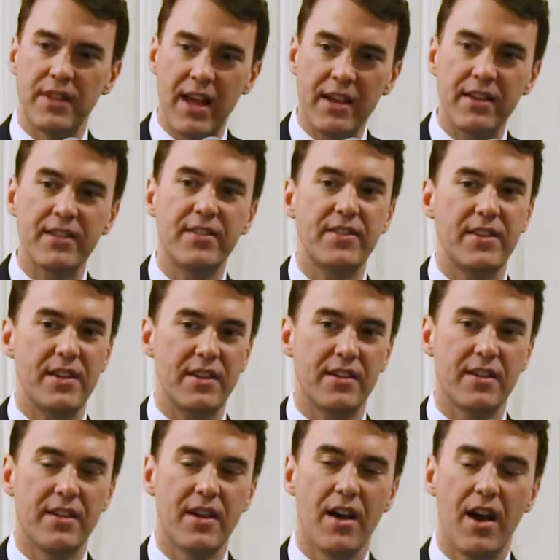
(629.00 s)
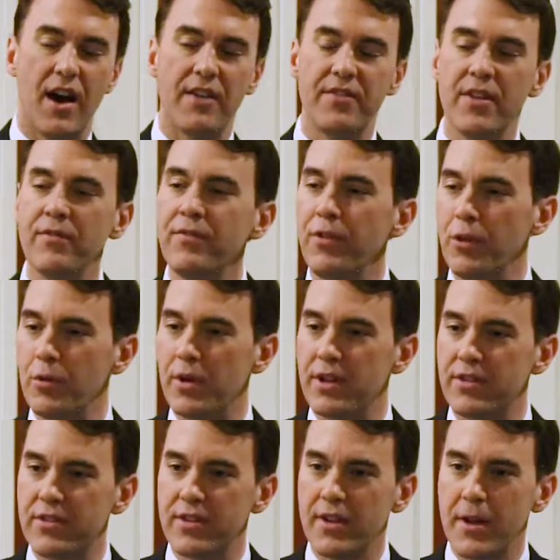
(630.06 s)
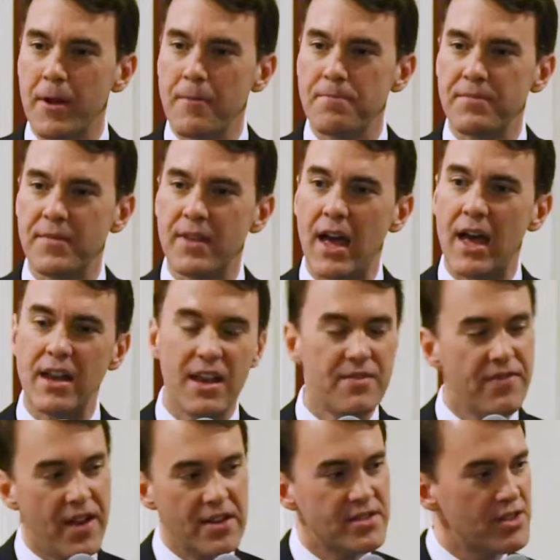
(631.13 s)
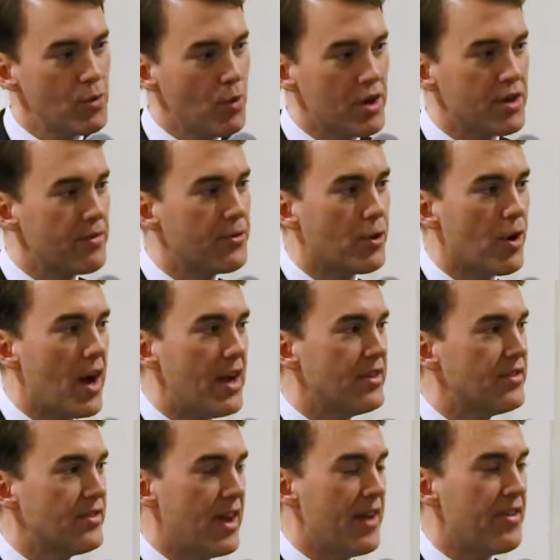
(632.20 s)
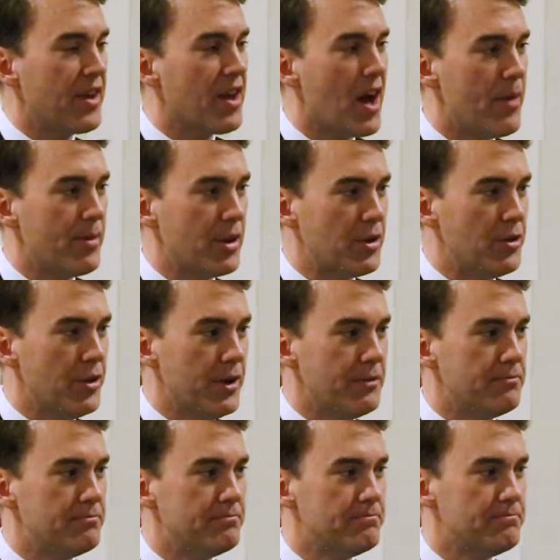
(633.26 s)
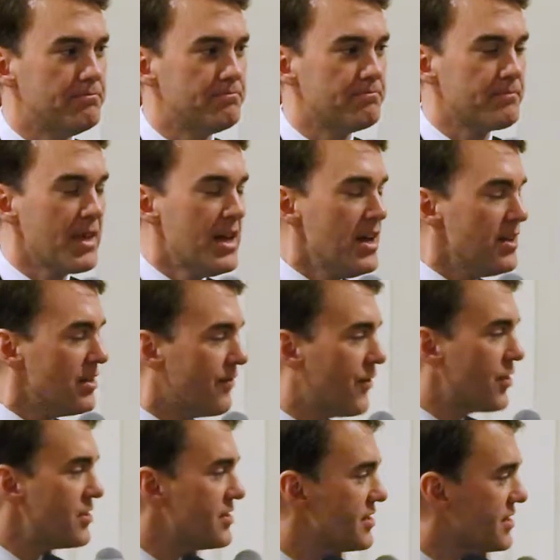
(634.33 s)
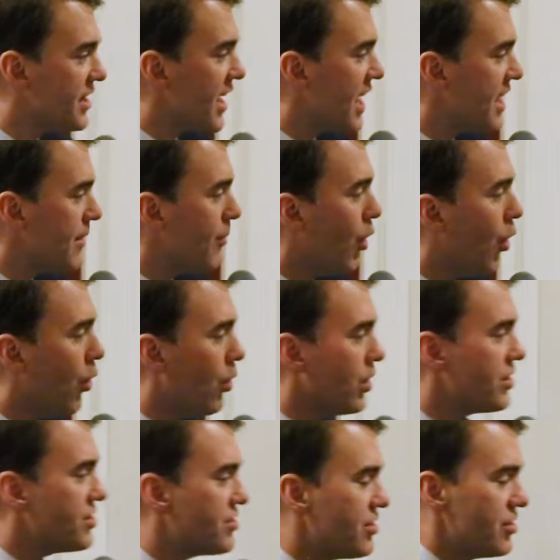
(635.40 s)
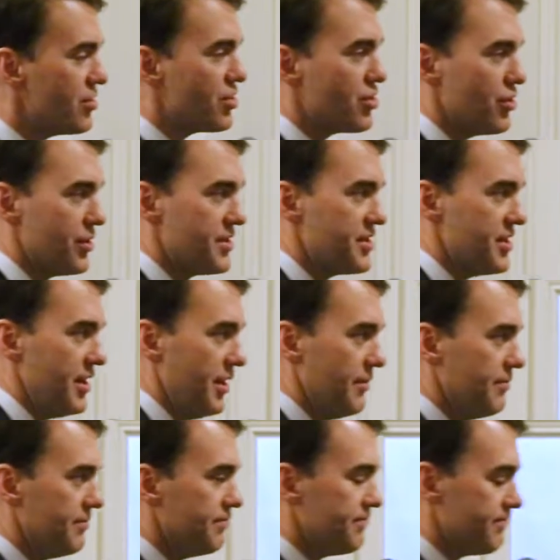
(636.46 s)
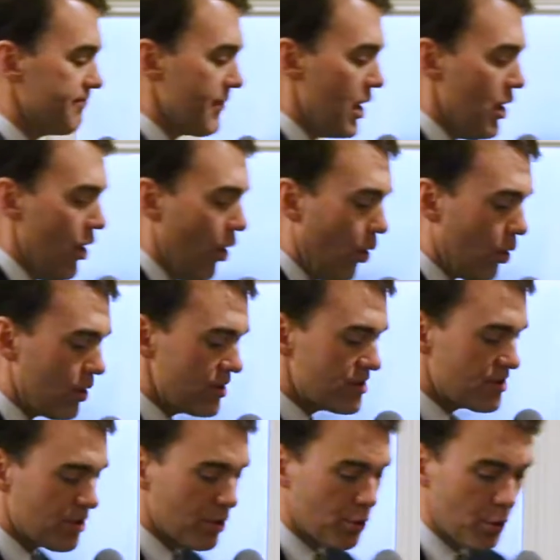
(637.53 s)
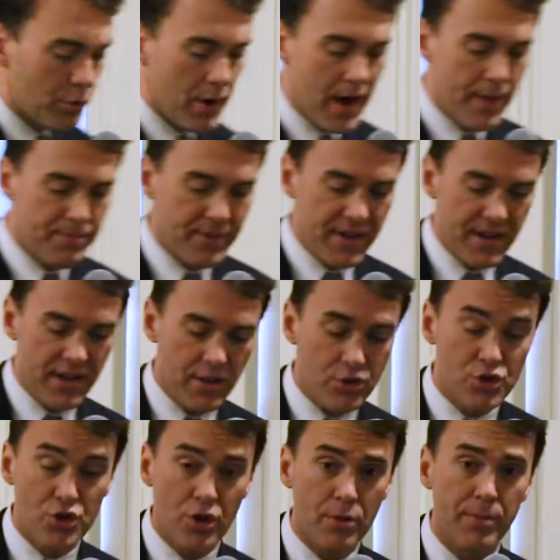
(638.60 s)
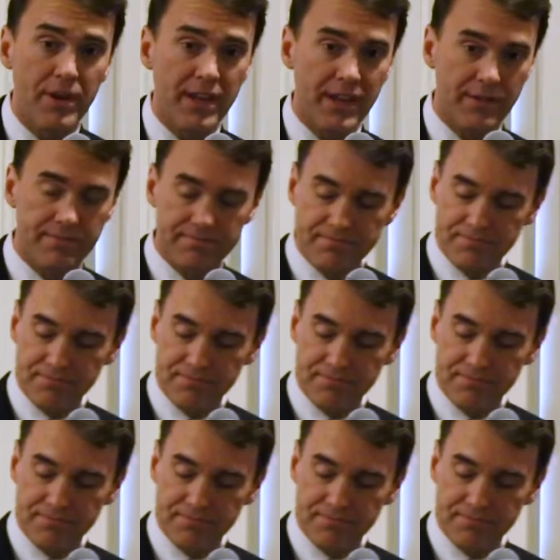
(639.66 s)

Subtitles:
legacy of influence that advanced the work of Christ and the common good. The first is a guy named Horst Schulze. Horst grew up in Germany,